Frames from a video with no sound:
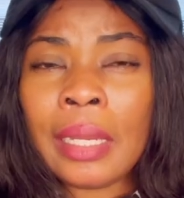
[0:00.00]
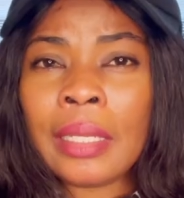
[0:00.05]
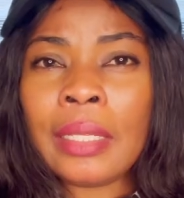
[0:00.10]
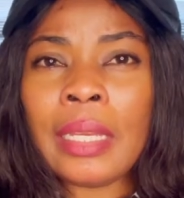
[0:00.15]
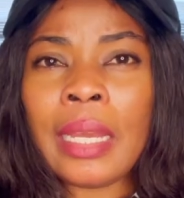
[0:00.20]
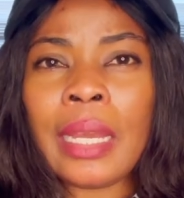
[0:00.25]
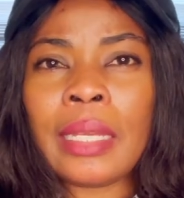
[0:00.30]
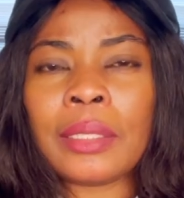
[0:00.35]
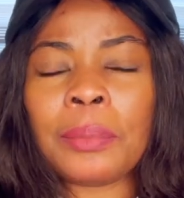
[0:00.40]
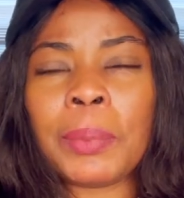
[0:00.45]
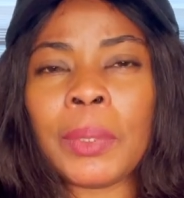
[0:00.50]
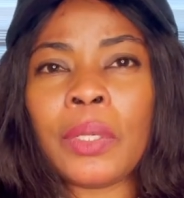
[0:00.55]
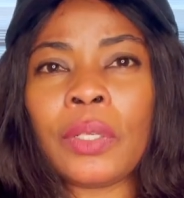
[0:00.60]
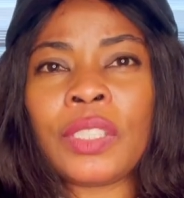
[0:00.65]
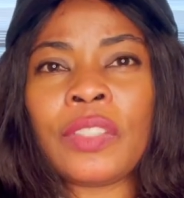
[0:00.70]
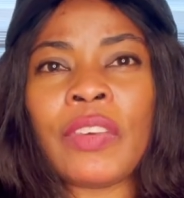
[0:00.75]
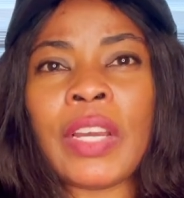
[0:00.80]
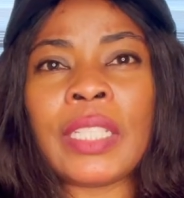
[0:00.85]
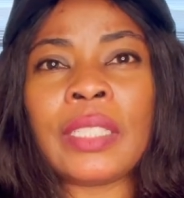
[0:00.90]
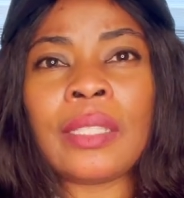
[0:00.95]
Yes,
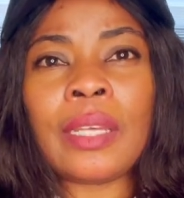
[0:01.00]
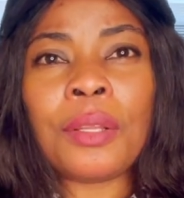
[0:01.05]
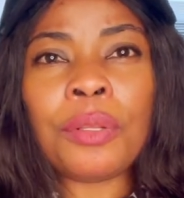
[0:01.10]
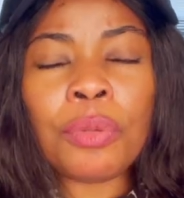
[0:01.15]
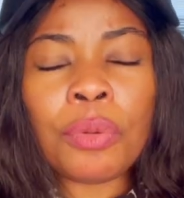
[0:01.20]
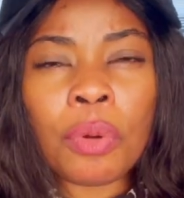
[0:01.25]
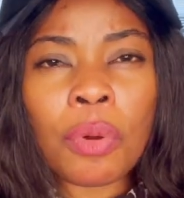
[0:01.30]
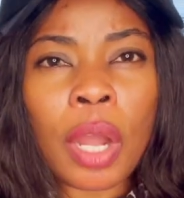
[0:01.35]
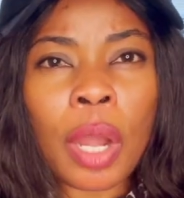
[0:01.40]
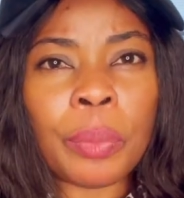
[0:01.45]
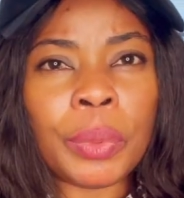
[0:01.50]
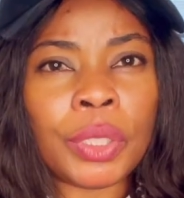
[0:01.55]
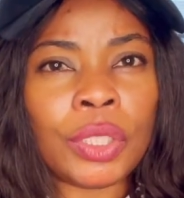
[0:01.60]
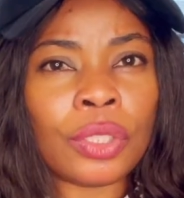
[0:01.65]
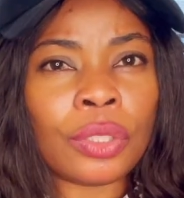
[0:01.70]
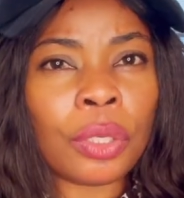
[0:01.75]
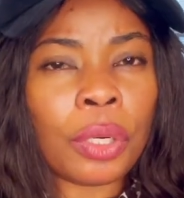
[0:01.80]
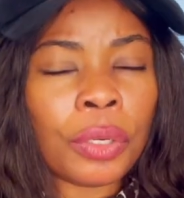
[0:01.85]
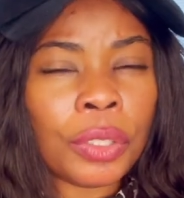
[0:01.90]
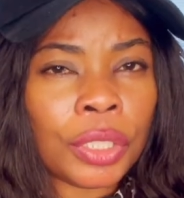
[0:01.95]
because if I say no, I'll be
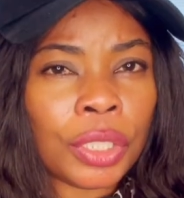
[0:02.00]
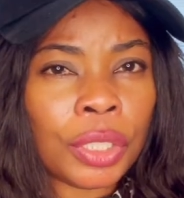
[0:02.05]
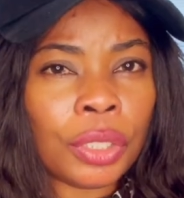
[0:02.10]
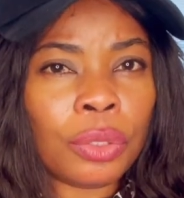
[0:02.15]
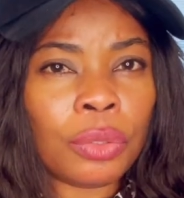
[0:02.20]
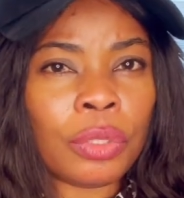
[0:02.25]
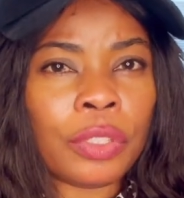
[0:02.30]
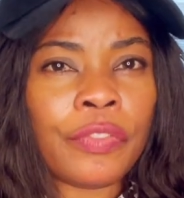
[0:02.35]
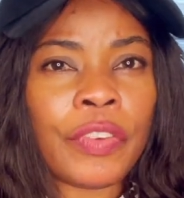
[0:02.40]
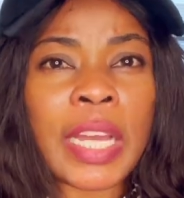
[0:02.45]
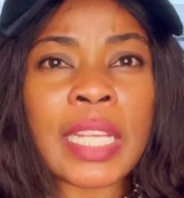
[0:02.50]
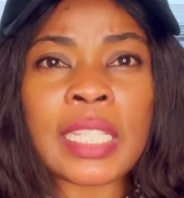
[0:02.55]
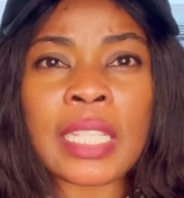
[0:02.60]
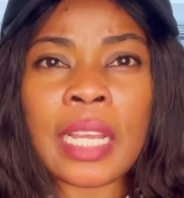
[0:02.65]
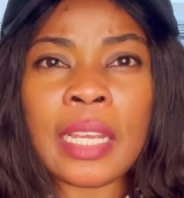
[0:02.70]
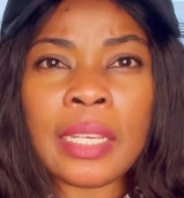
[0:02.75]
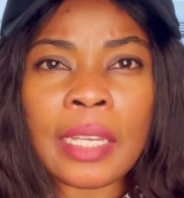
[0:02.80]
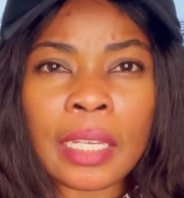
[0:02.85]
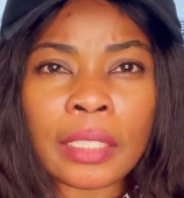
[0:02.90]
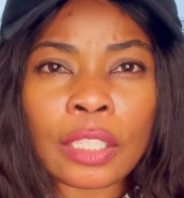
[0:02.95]
discouraging you. If I
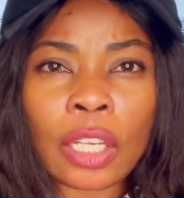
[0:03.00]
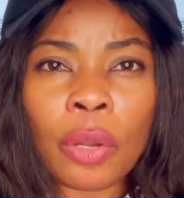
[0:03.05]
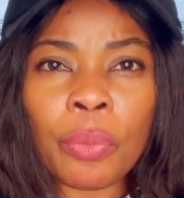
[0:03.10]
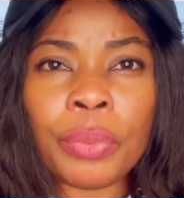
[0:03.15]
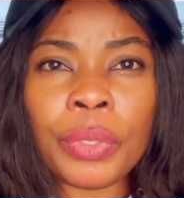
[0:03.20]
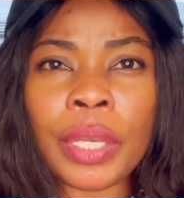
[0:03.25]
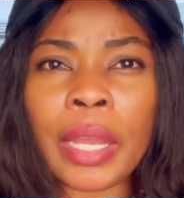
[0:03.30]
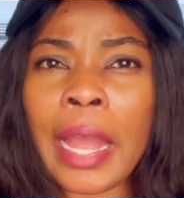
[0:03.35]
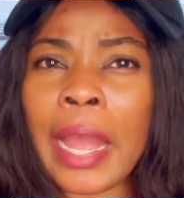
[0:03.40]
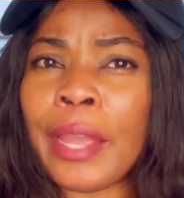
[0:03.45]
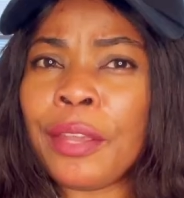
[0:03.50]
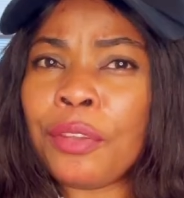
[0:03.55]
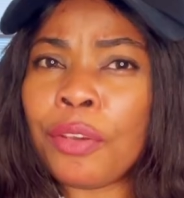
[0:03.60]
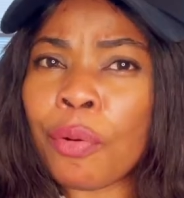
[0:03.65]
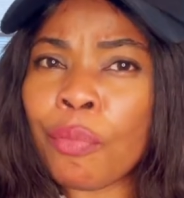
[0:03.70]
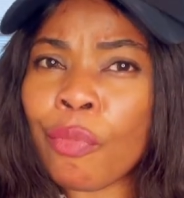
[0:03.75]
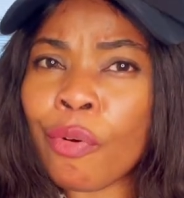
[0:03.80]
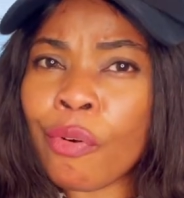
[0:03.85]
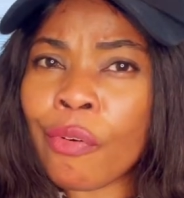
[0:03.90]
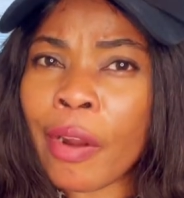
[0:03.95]
say yes, I'll be high in
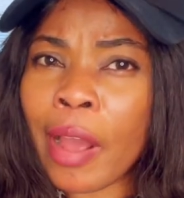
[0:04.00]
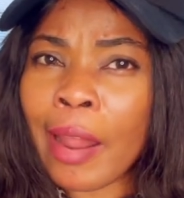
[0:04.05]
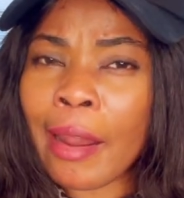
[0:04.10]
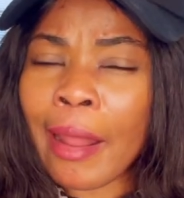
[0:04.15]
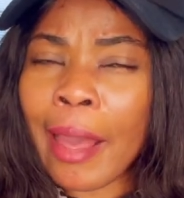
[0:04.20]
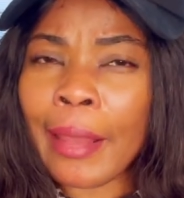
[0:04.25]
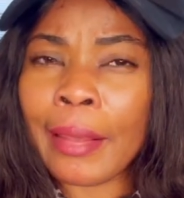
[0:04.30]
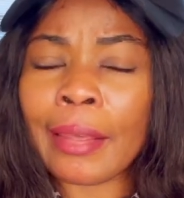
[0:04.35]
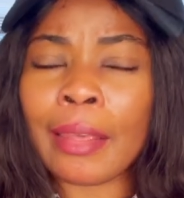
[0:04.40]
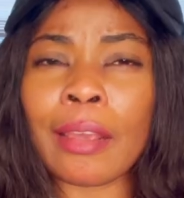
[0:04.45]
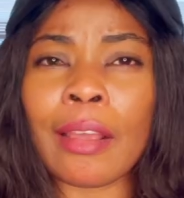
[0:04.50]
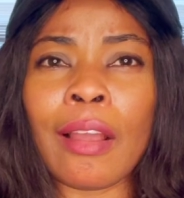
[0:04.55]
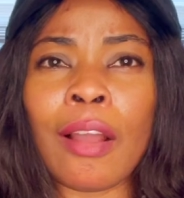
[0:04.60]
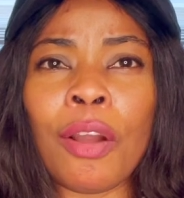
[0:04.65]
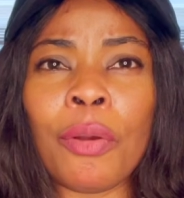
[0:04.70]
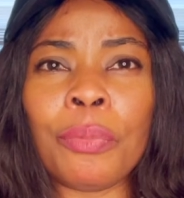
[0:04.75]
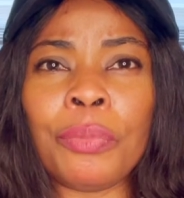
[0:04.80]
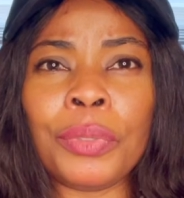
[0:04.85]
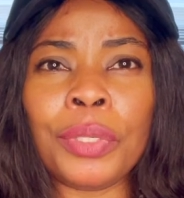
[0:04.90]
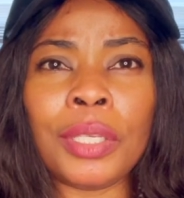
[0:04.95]
your morale, like
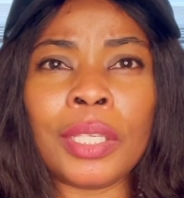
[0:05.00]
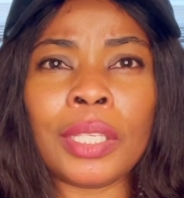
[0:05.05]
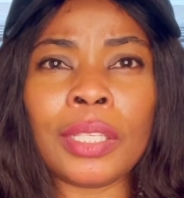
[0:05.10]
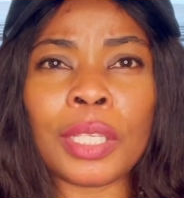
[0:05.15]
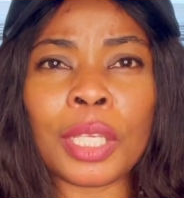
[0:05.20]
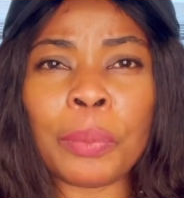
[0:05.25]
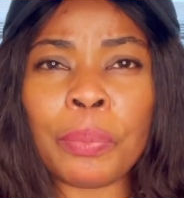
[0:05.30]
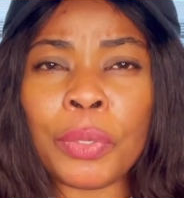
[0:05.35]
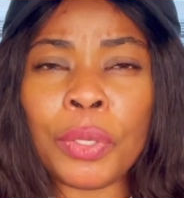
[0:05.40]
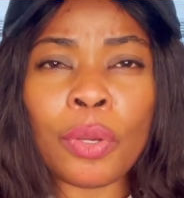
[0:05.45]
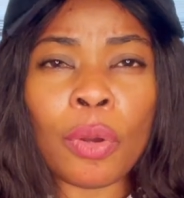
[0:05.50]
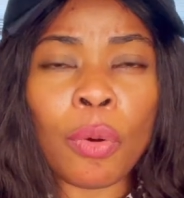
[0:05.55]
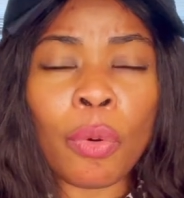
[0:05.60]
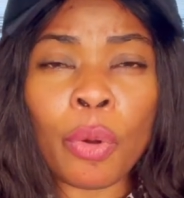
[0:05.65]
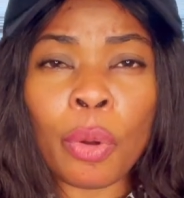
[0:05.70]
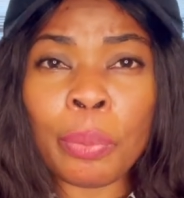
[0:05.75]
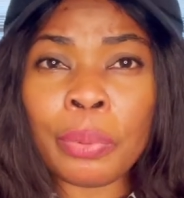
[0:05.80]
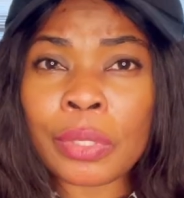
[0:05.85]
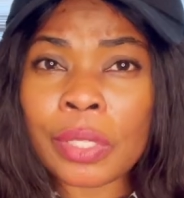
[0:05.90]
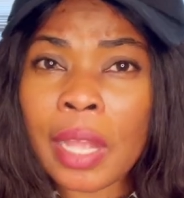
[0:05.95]
I'll be keeping your
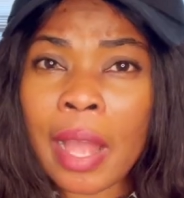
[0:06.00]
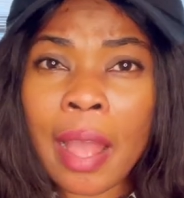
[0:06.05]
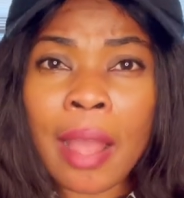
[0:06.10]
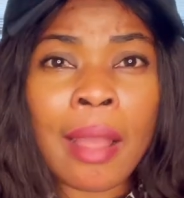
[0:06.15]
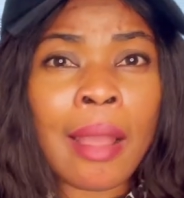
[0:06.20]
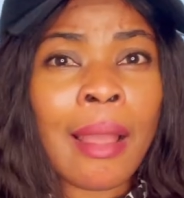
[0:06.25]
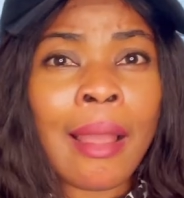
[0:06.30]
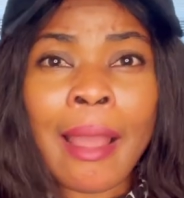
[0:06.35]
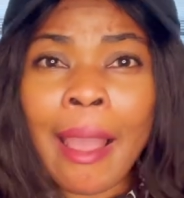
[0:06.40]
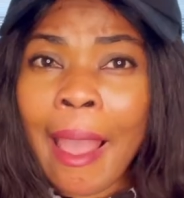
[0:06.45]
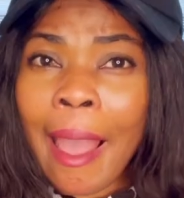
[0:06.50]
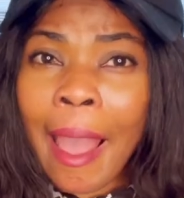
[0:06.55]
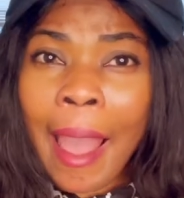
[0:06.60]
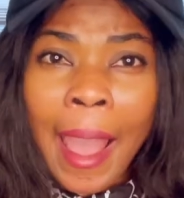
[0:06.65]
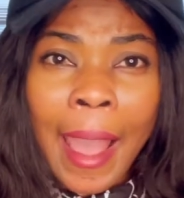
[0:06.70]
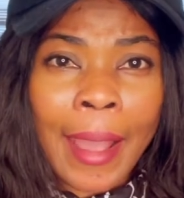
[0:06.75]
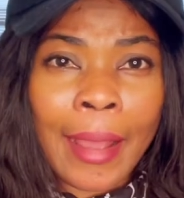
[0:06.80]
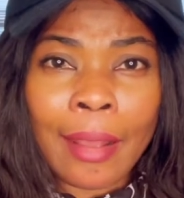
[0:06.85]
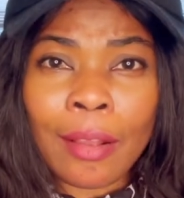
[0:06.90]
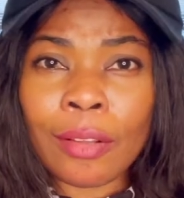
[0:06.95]
hopes
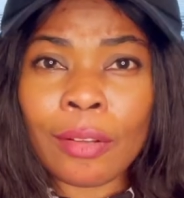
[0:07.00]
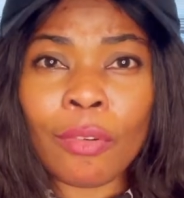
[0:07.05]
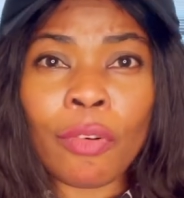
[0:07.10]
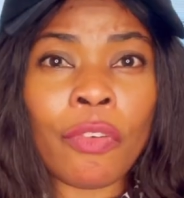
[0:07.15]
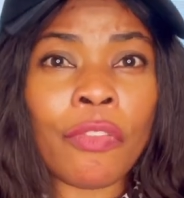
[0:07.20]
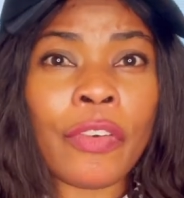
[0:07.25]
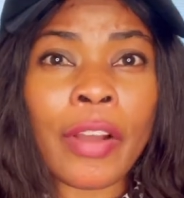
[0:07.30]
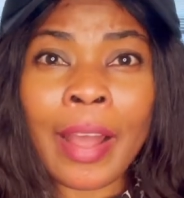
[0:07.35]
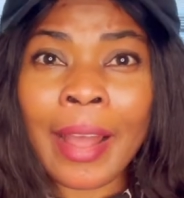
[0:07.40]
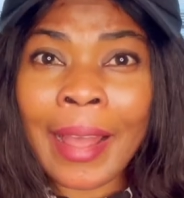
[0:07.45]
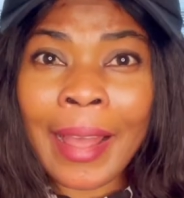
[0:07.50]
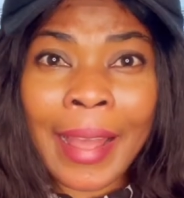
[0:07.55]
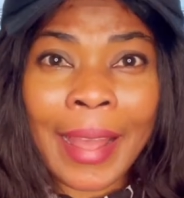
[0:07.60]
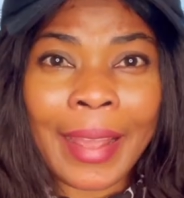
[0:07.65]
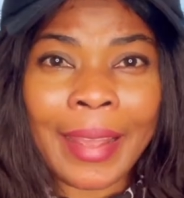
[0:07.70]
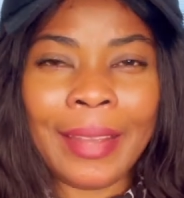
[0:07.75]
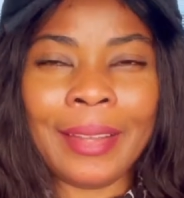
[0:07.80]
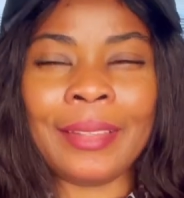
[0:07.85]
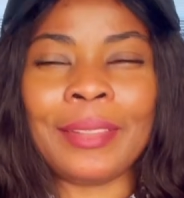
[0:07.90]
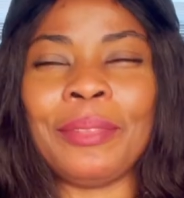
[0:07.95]
high over
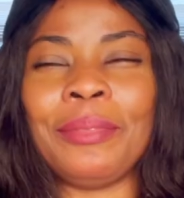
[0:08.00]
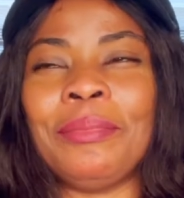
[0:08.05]
high.